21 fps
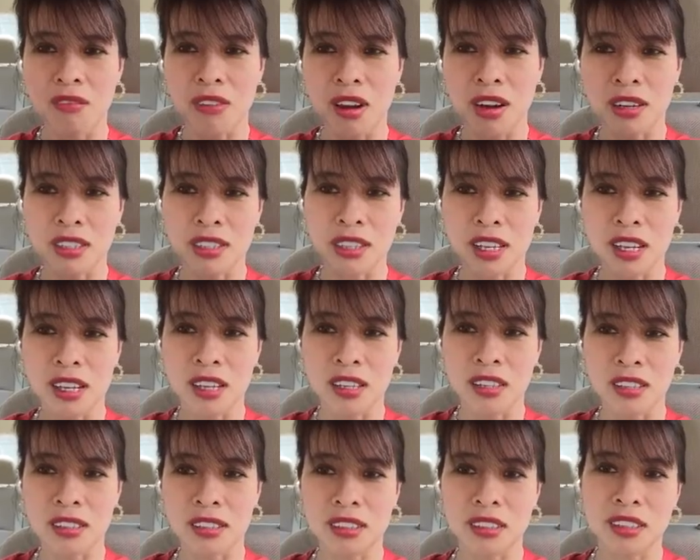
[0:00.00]

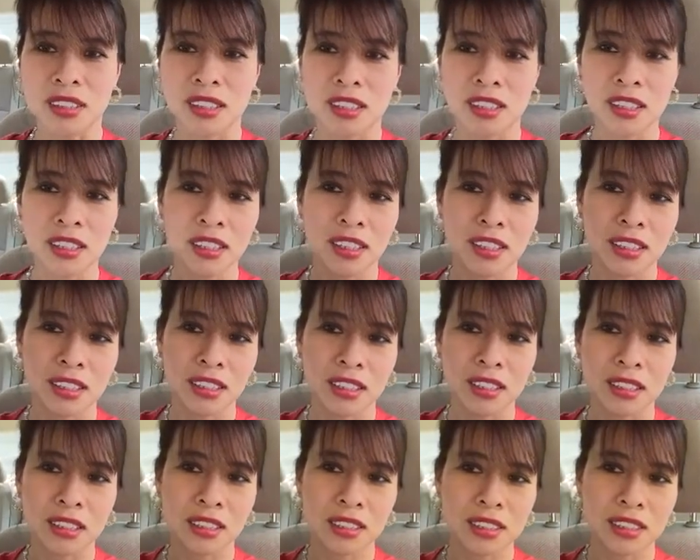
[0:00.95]
versus
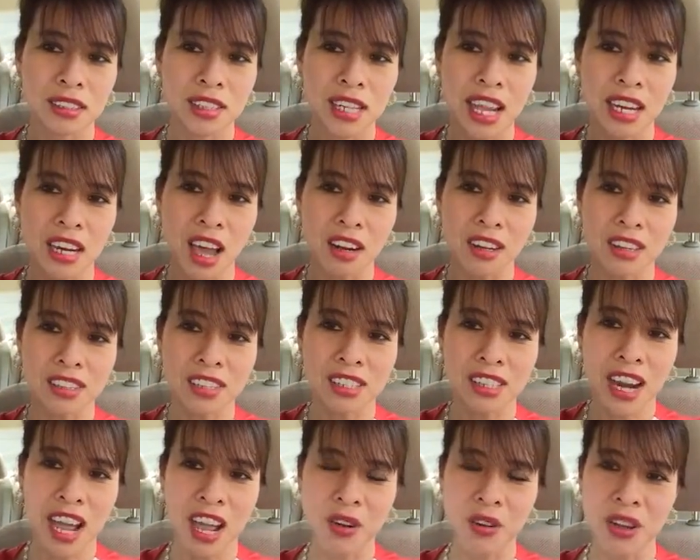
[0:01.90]

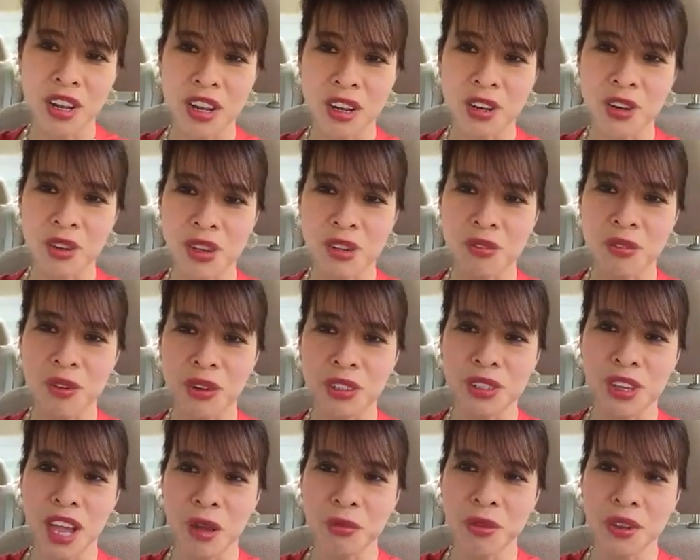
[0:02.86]
$10 an hour. Looking
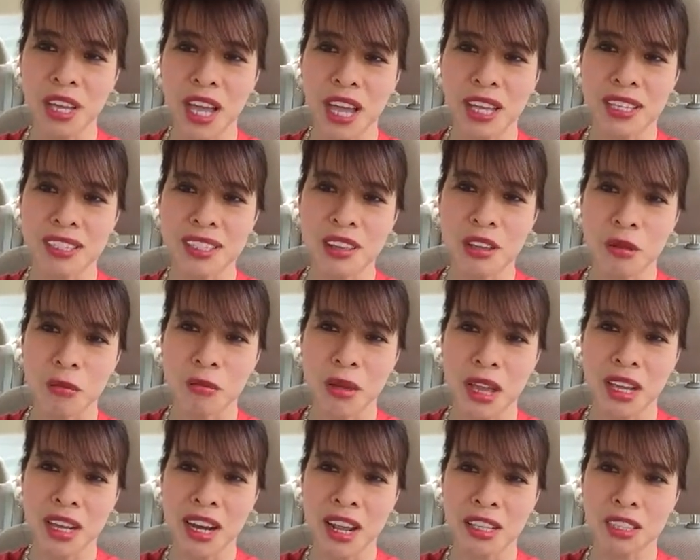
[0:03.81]
forward to help you guys
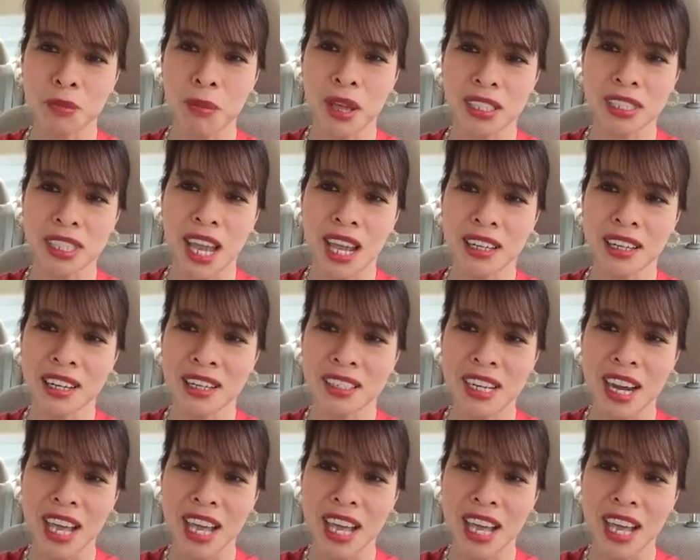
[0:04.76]
make it a spectacular